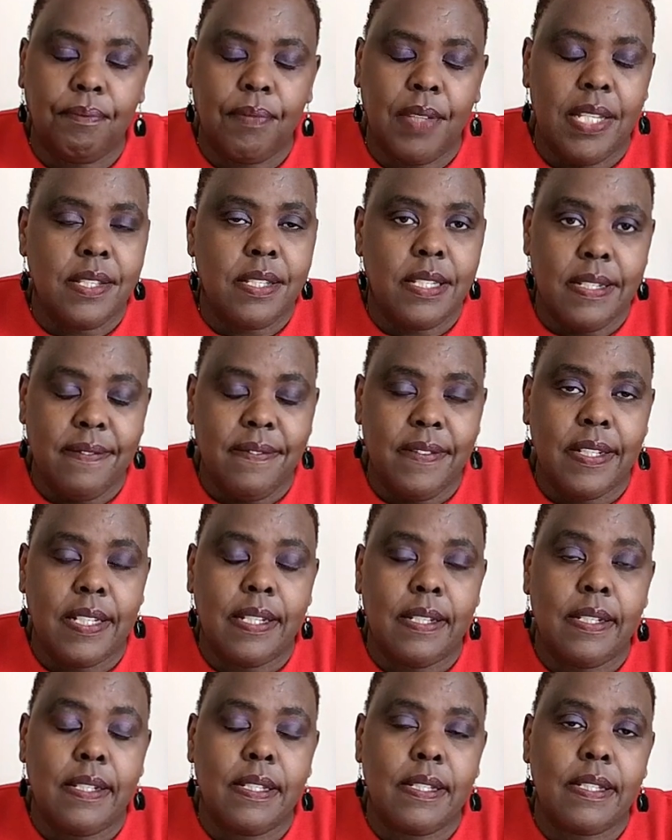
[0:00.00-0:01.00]
It's
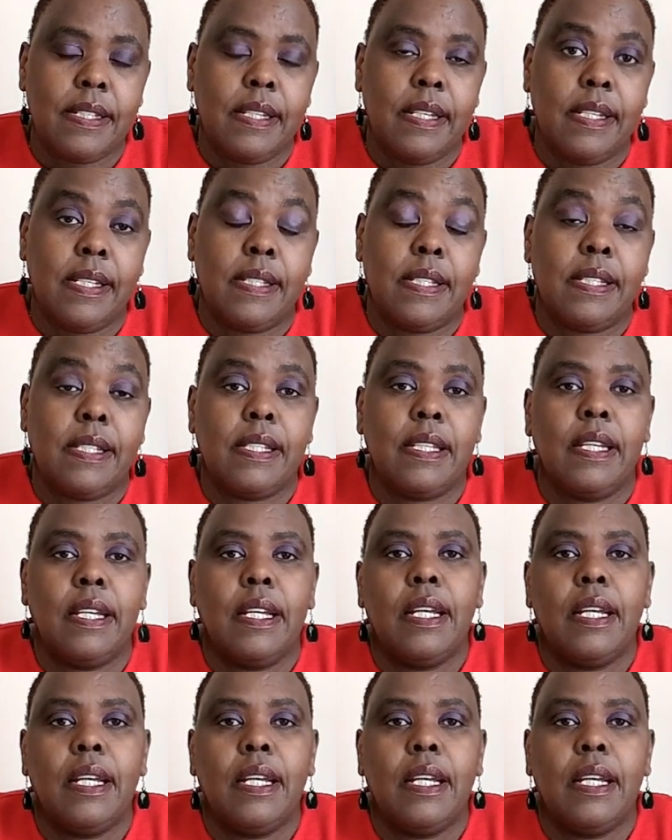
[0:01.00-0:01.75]
difficult, yes.